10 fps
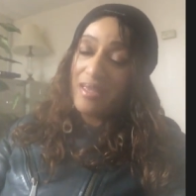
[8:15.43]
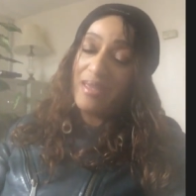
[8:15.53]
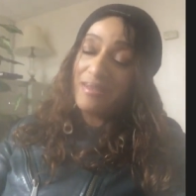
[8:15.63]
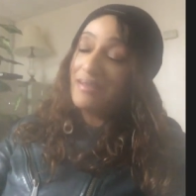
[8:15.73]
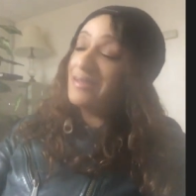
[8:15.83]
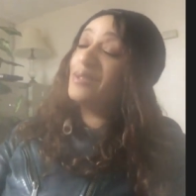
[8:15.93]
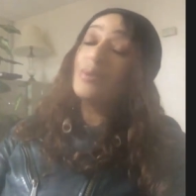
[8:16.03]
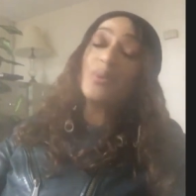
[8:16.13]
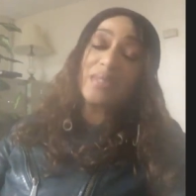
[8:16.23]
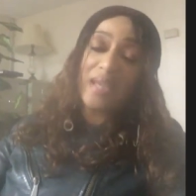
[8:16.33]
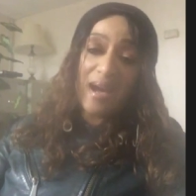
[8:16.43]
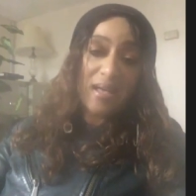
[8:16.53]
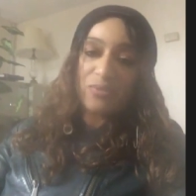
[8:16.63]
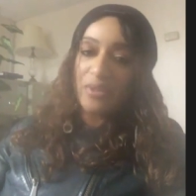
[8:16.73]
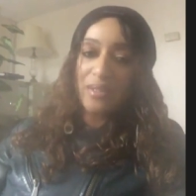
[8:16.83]
and lose
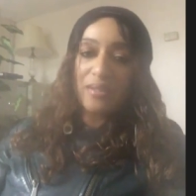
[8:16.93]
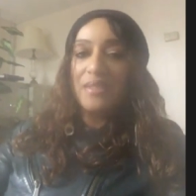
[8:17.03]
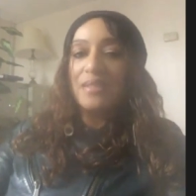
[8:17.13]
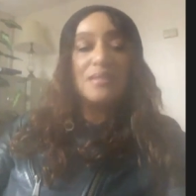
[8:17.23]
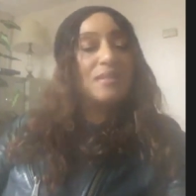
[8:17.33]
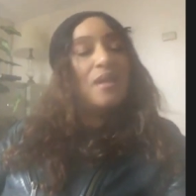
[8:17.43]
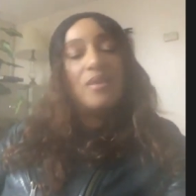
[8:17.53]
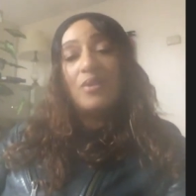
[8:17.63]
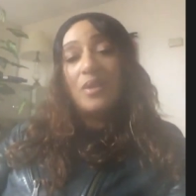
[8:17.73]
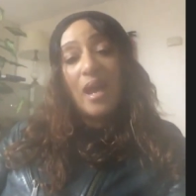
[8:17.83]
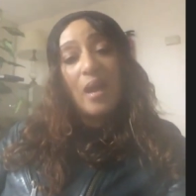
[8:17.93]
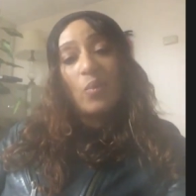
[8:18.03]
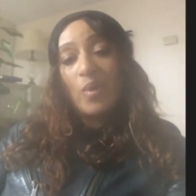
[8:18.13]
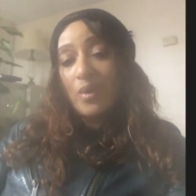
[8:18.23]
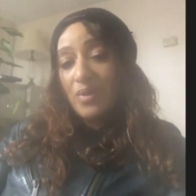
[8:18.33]
God's forgiveness. They're not
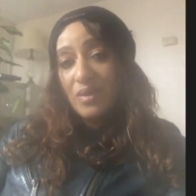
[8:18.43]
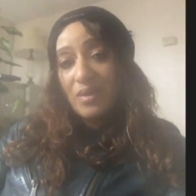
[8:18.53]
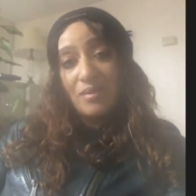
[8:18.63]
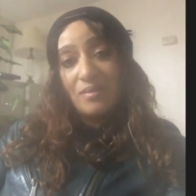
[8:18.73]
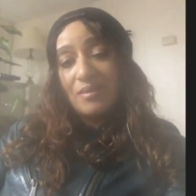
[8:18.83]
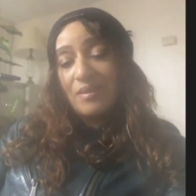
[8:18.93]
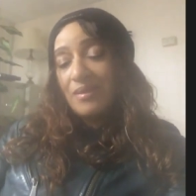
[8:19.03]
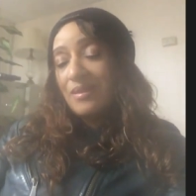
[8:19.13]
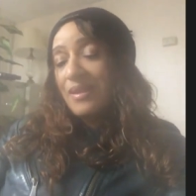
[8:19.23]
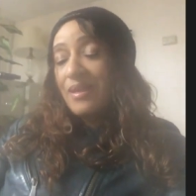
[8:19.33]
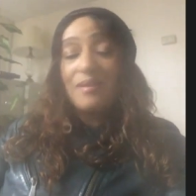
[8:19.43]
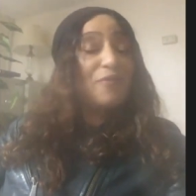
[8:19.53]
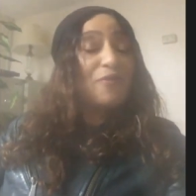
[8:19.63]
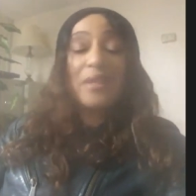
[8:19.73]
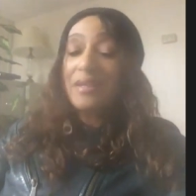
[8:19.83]
worth it. Let
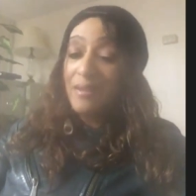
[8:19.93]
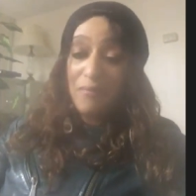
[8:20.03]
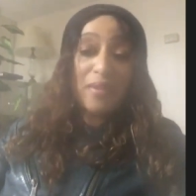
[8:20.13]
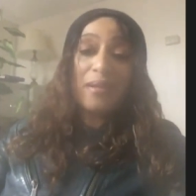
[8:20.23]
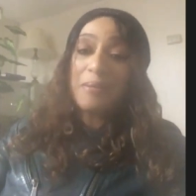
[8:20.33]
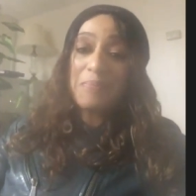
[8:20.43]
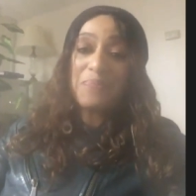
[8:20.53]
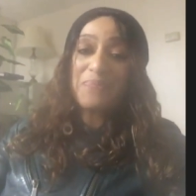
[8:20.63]
forgive them.